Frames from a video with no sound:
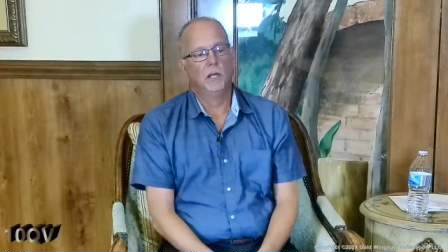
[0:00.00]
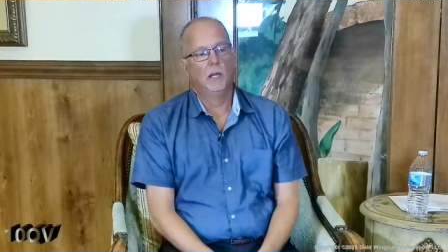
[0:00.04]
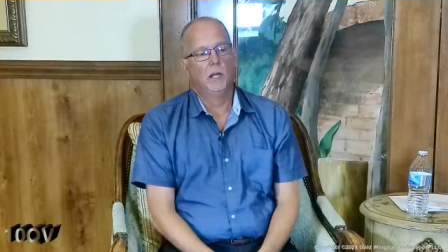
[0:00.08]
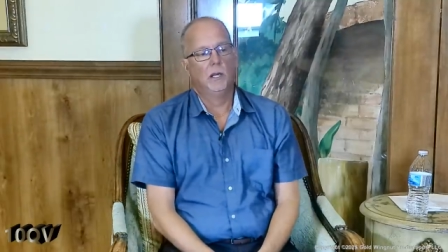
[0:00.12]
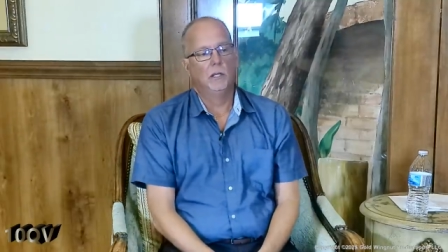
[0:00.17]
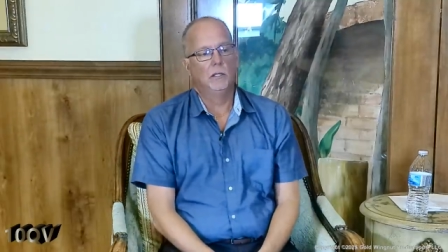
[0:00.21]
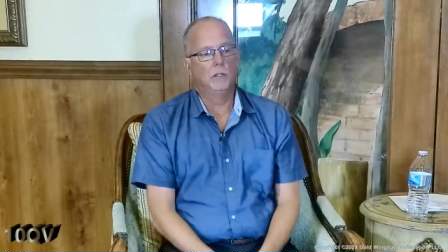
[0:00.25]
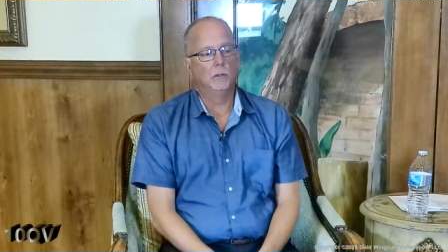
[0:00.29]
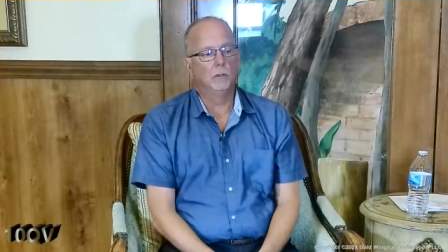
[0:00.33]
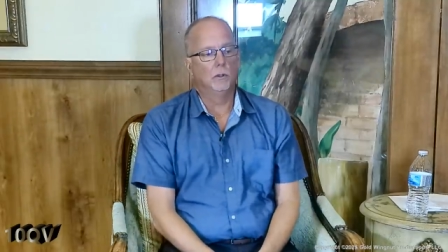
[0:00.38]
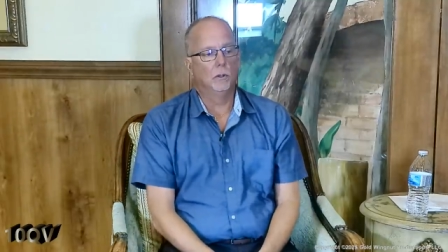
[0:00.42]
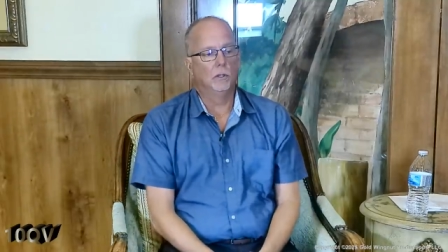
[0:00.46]

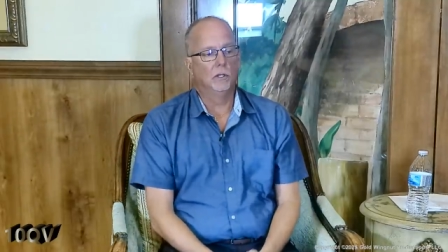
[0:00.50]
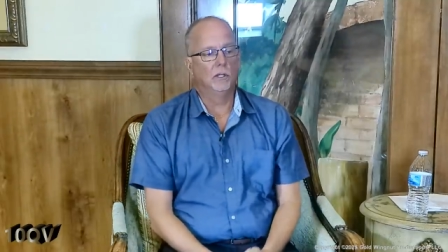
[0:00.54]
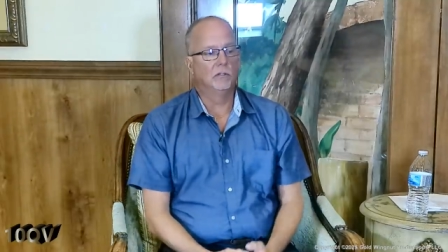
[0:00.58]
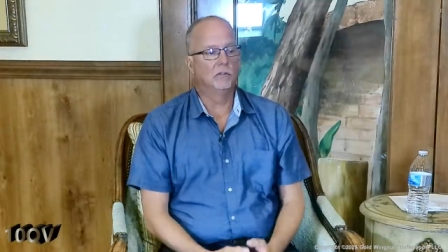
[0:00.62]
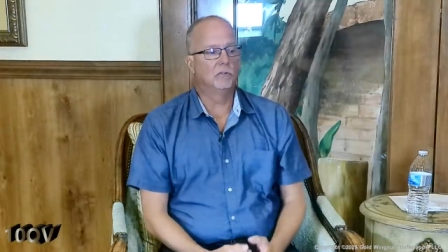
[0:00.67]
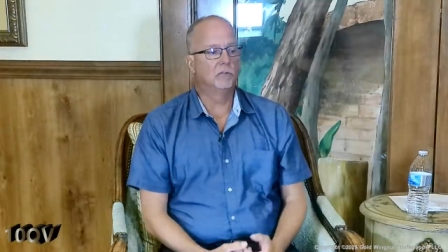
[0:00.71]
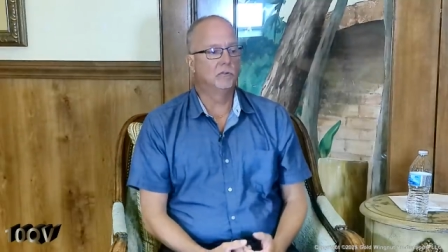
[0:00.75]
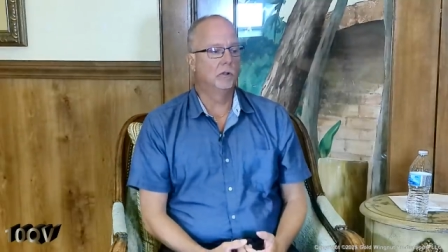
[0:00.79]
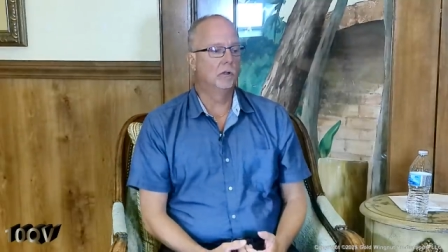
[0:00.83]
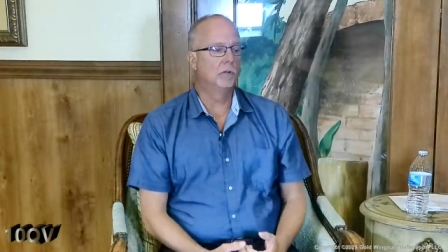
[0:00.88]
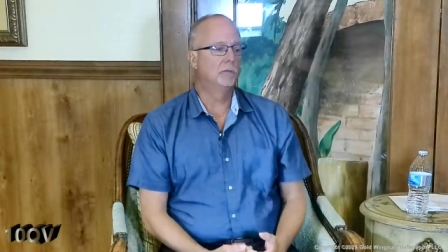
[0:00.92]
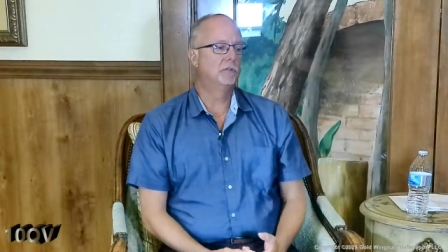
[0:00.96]
You know, it
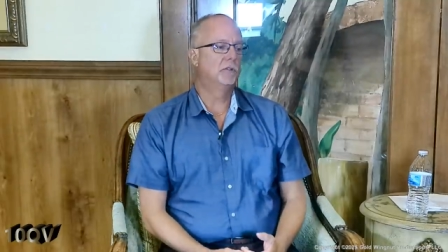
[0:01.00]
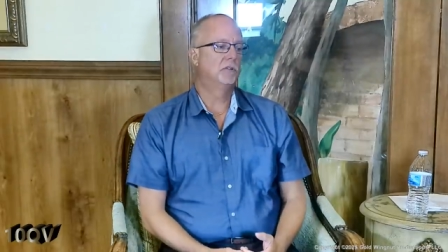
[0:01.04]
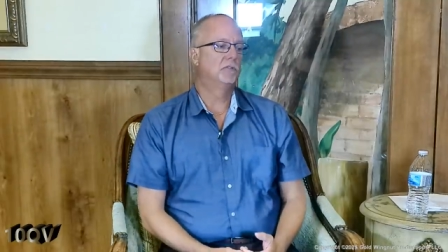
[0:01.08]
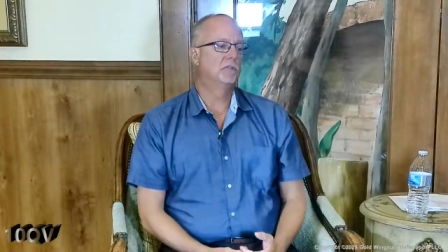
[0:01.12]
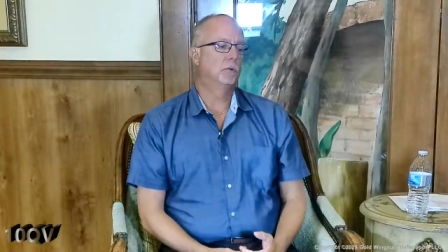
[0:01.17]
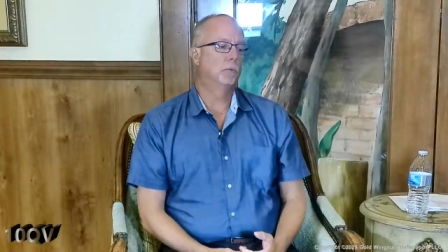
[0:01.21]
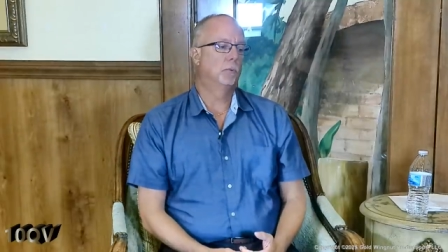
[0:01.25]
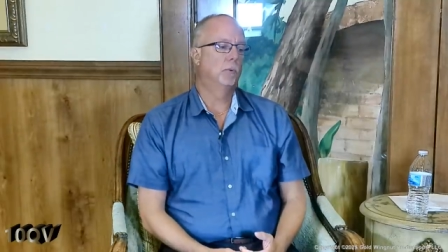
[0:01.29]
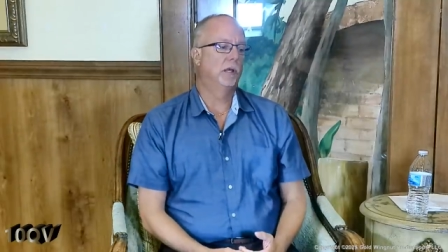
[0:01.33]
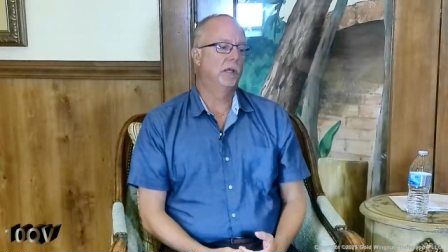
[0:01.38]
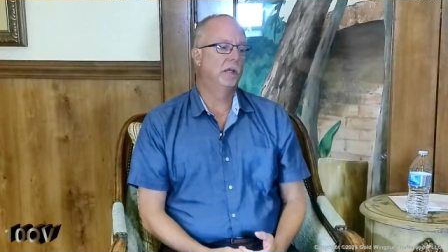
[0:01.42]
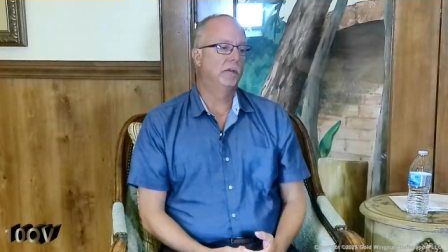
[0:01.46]
serves as a
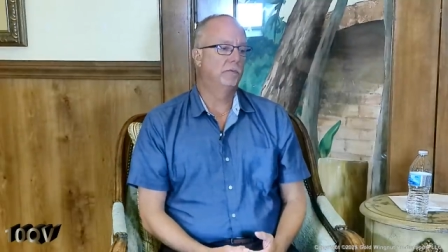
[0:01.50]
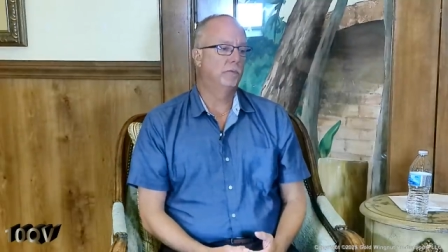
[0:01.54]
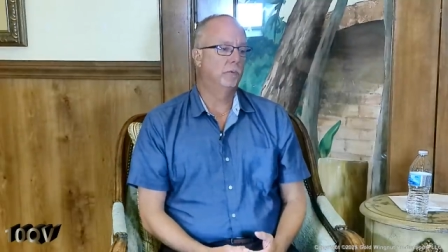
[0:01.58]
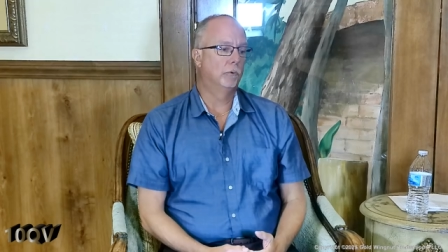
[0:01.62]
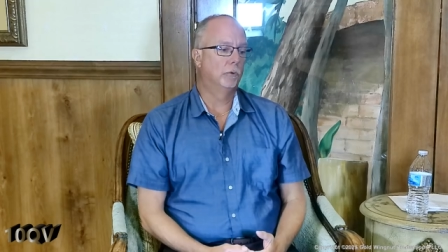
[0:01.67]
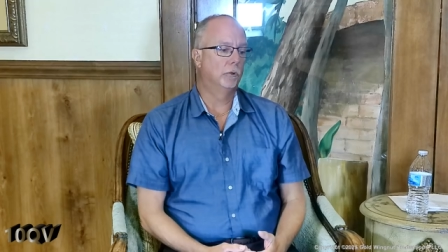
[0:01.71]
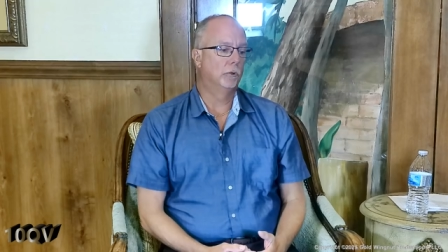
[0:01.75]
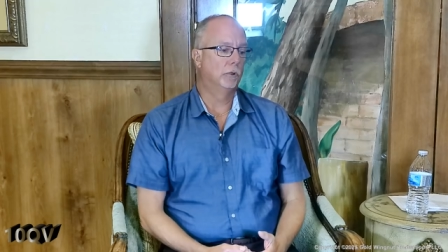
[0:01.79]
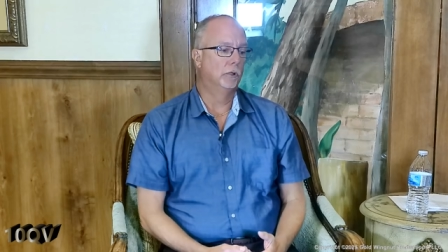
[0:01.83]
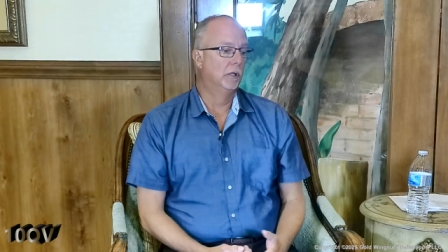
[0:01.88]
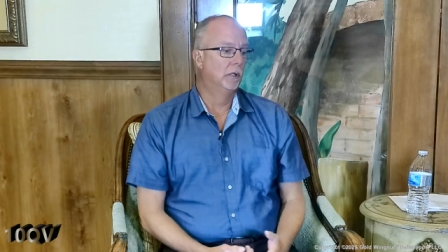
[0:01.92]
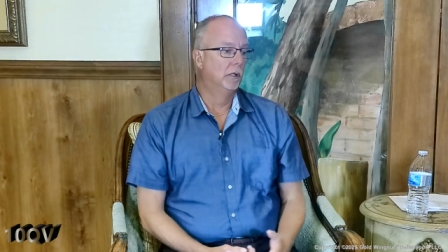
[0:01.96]
way
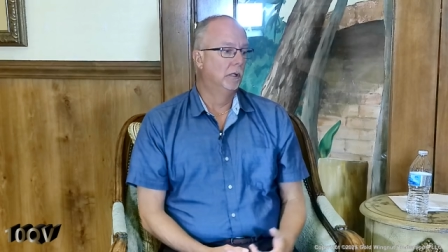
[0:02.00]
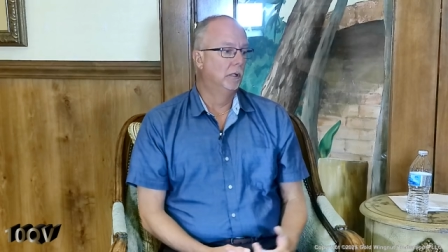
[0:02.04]
for,